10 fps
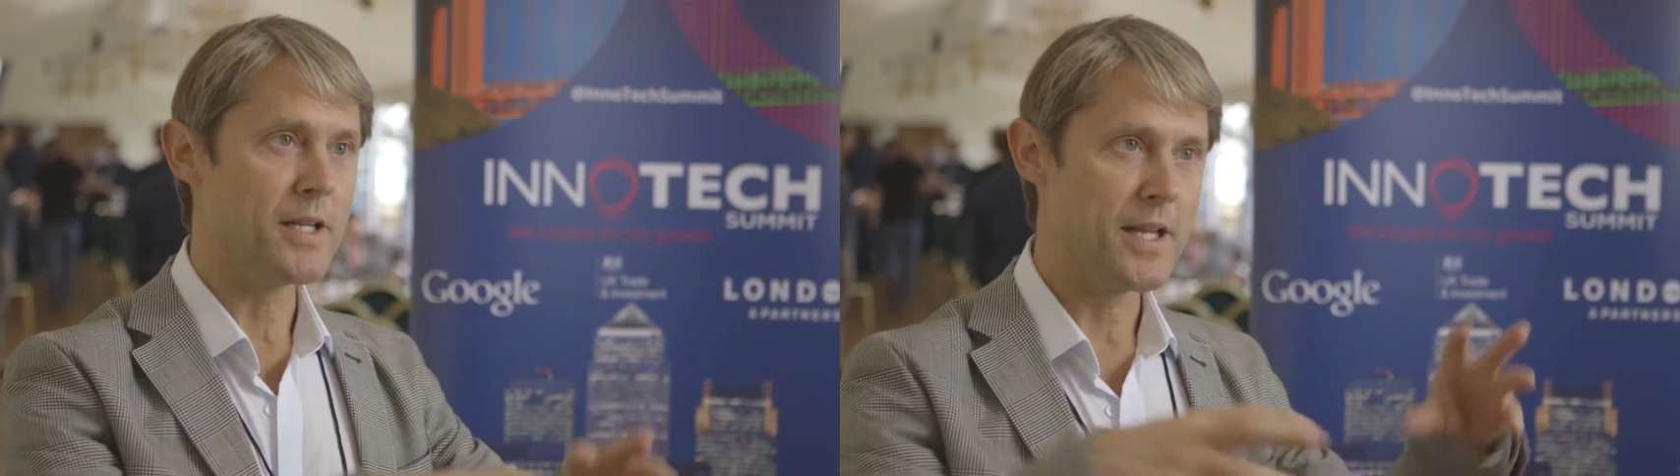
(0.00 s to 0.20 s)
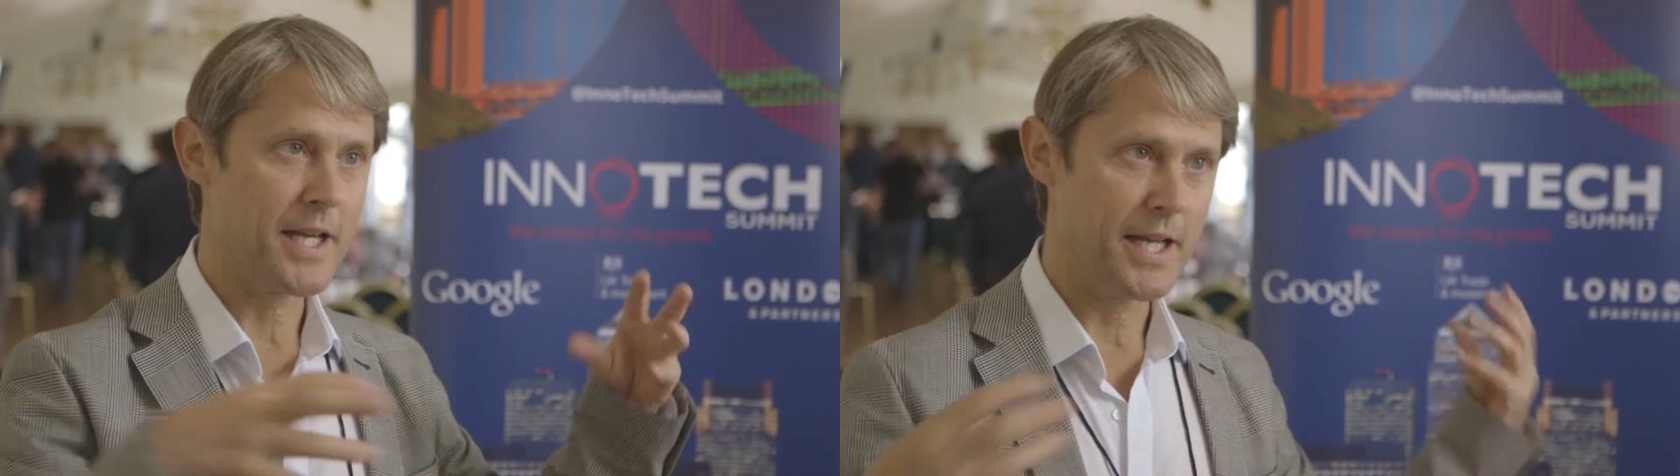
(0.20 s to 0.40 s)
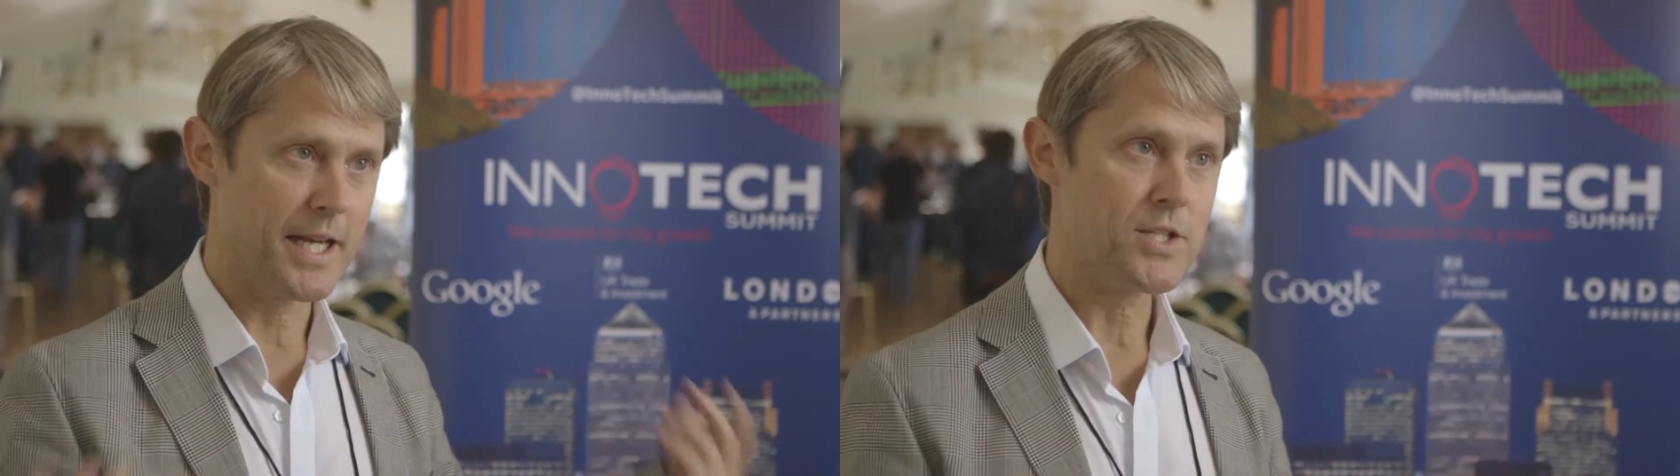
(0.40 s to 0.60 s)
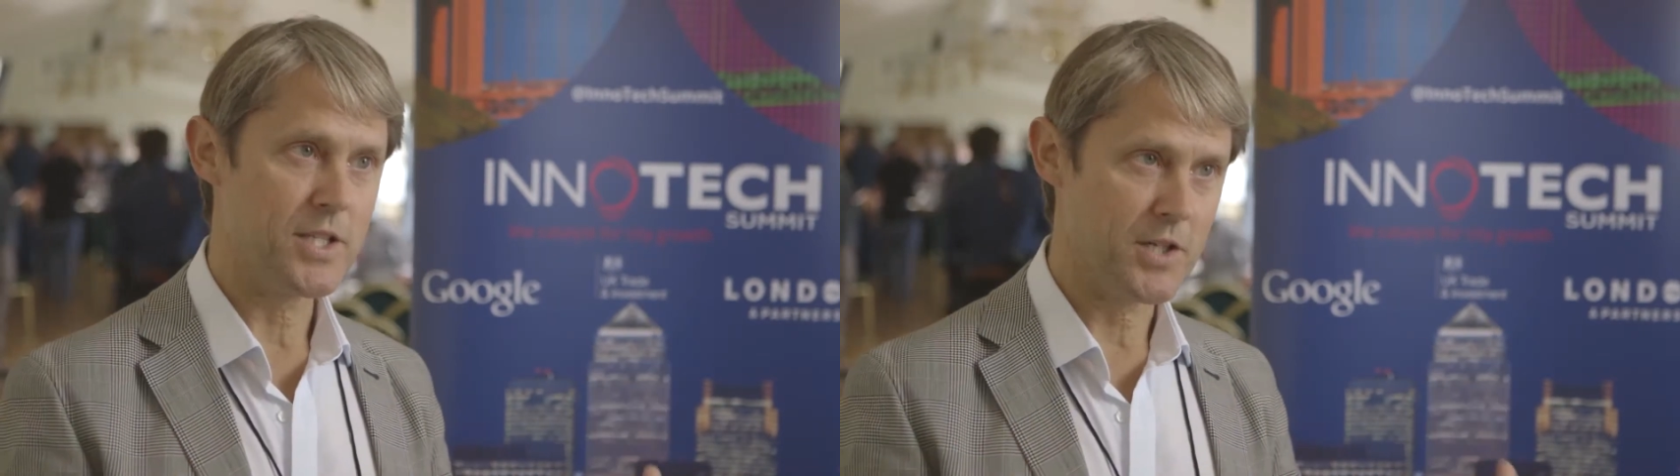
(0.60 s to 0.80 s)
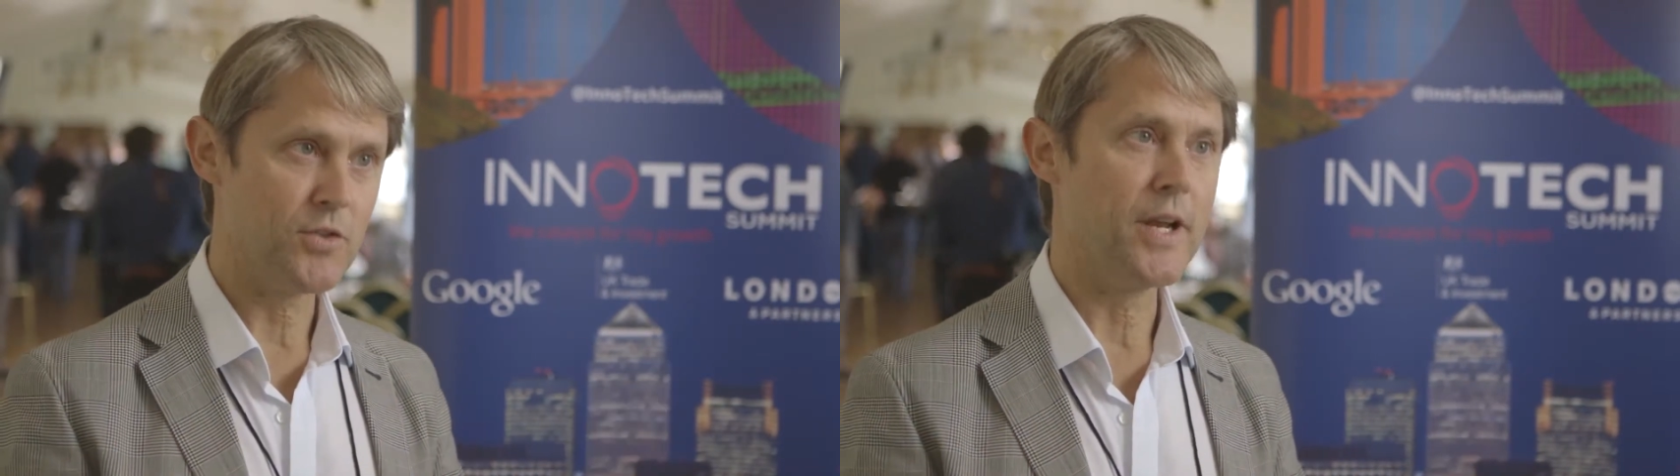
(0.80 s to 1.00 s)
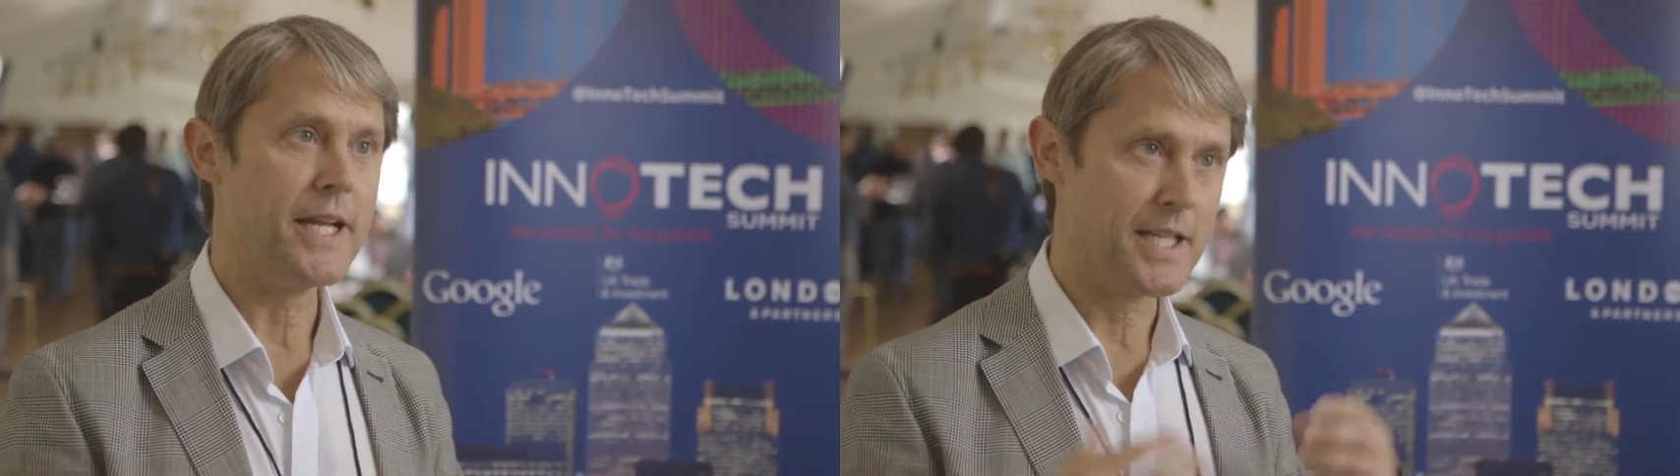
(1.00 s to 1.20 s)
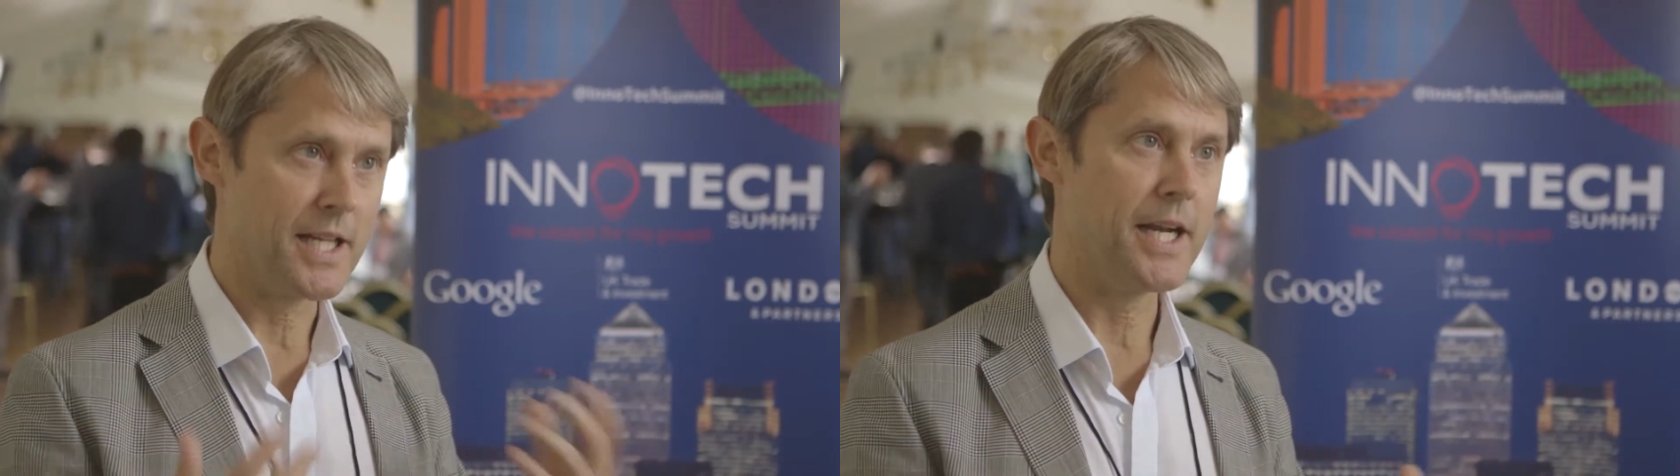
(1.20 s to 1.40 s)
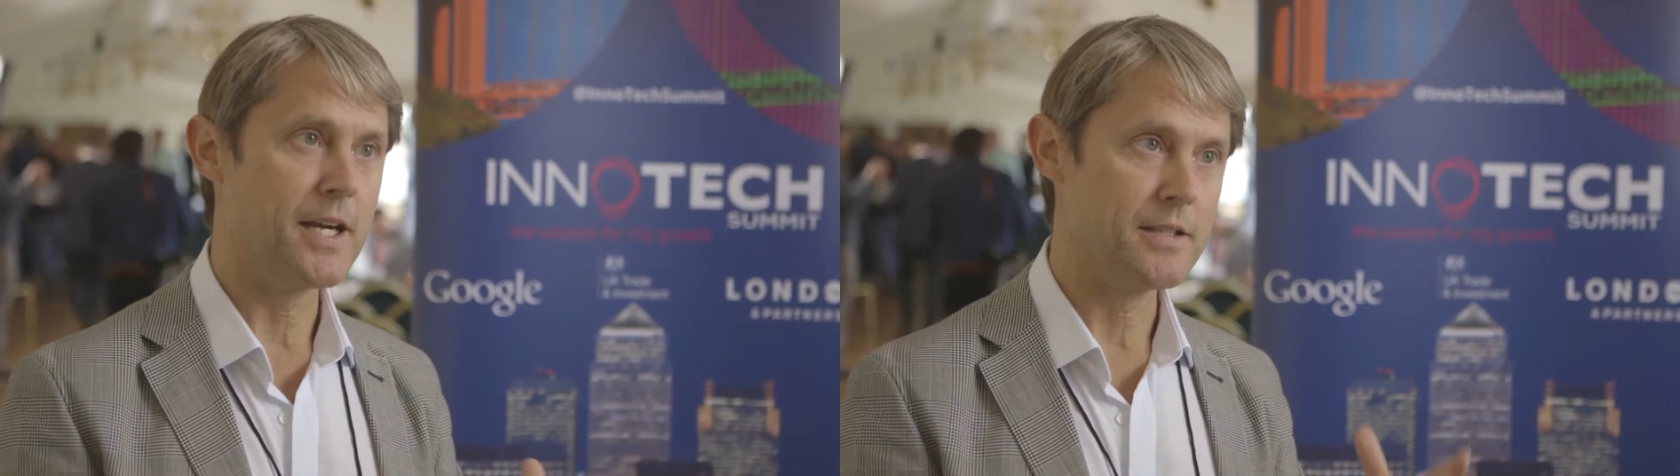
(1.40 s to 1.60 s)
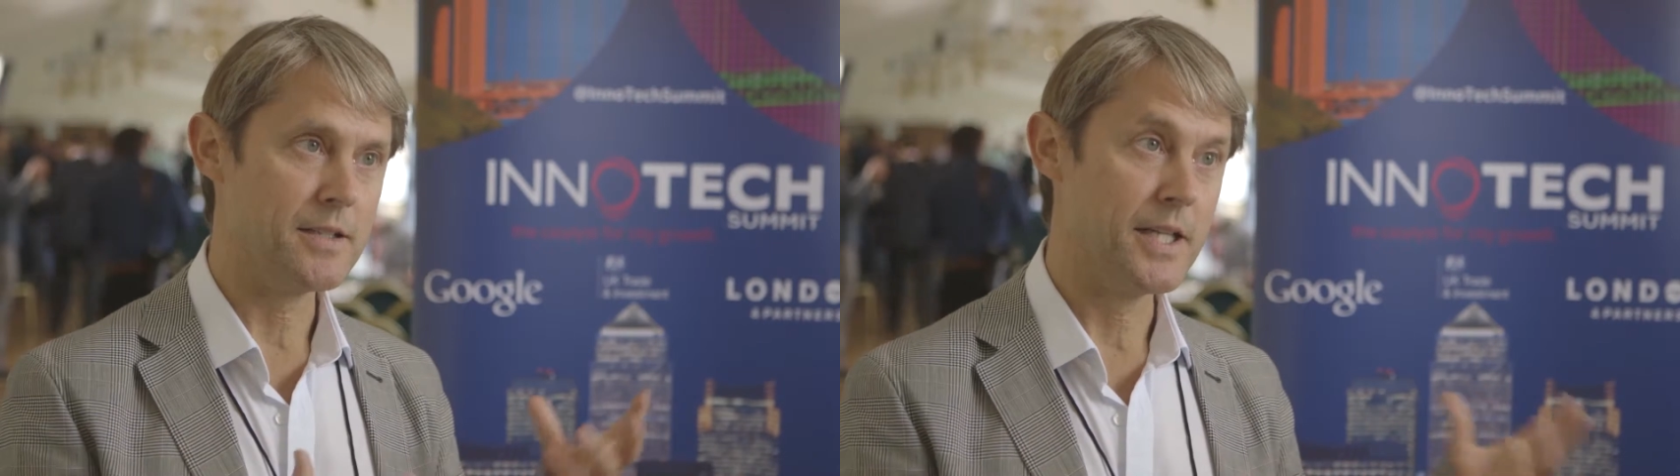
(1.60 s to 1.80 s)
that they can actually create and learn